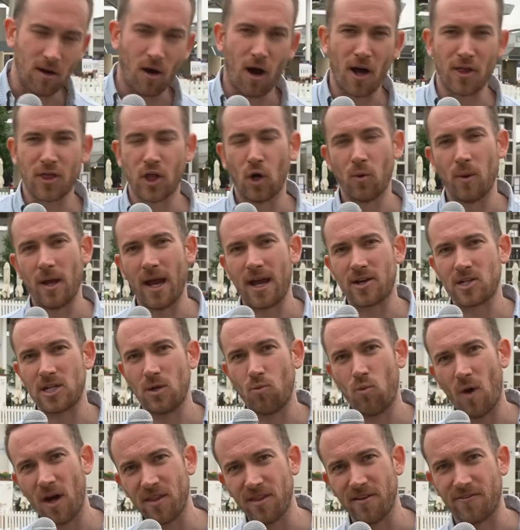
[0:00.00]
I thought we actually
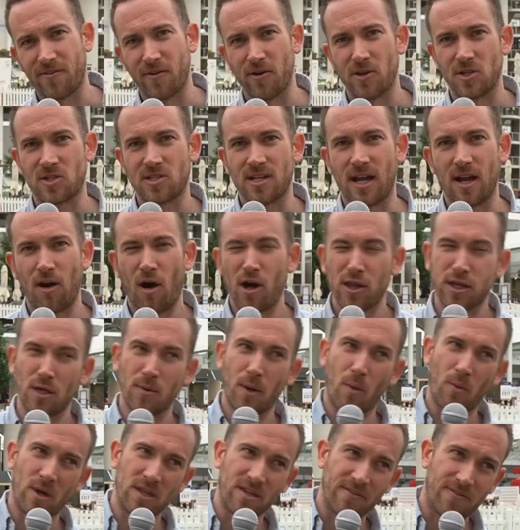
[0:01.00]
won the first day. I thought
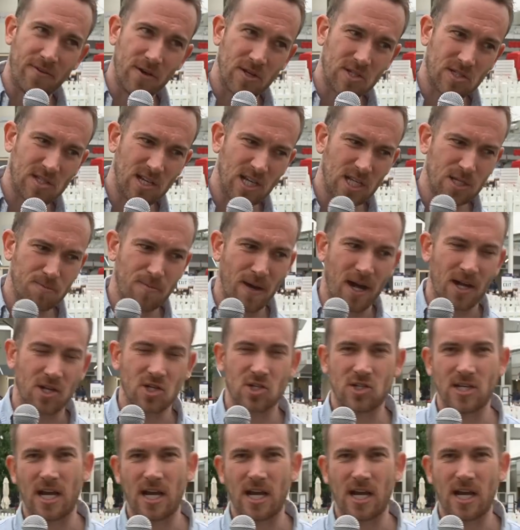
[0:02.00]
we won the first test match.